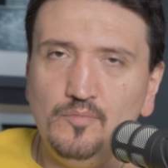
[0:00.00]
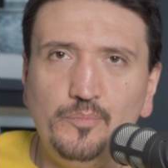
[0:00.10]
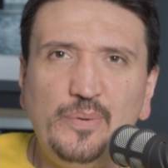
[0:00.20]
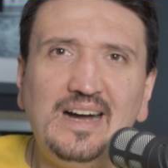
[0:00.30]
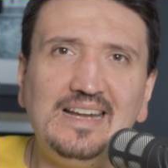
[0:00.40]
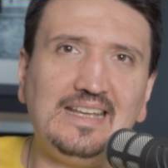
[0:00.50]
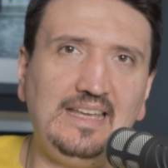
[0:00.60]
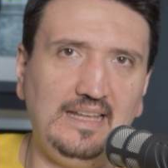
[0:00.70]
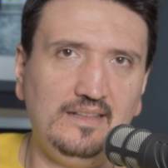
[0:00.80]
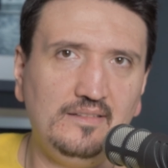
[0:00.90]

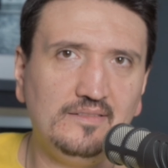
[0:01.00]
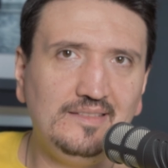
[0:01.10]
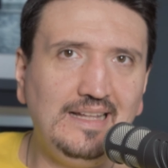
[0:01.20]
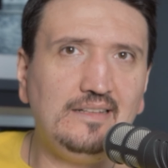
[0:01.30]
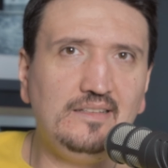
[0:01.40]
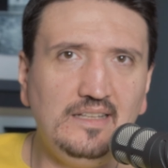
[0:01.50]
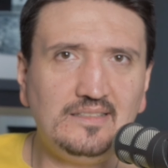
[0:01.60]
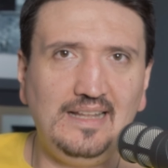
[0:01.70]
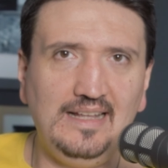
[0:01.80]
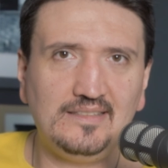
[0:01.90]
bulky than
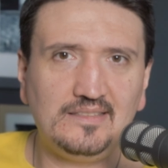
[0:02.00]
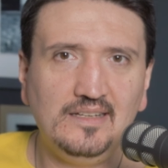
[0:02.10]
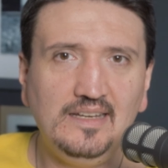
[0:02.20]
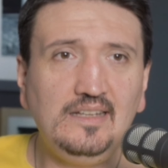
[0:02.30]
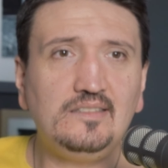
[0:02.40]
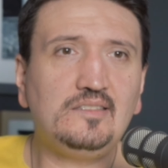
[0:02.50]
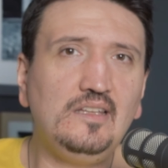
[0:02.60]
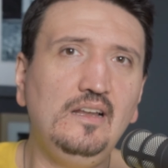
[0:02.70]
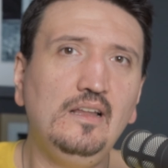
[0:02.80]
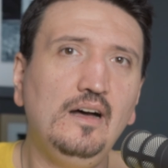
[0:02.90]
this lens, it's
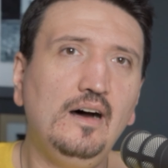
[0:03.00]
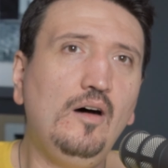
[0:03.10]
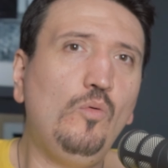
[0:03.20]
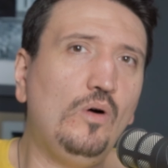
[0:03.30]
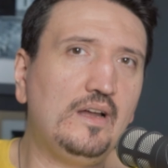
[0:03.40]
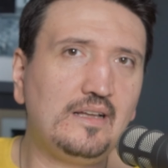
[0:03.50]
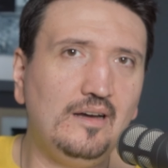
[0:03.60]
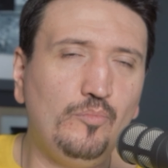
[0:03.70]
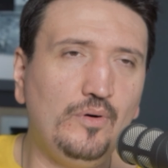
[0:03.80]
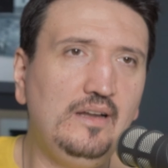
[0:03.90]
still a
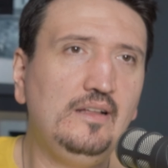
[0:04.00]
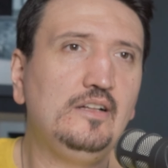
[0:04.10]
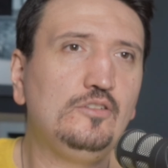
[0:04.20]
workable,